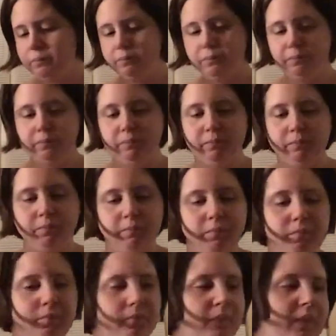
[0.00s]

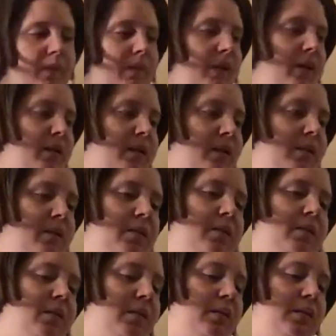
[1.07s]

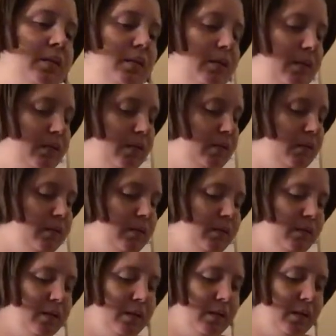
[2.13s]

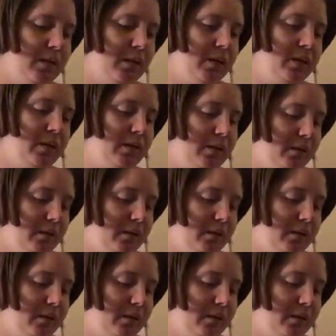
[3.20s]
(silence)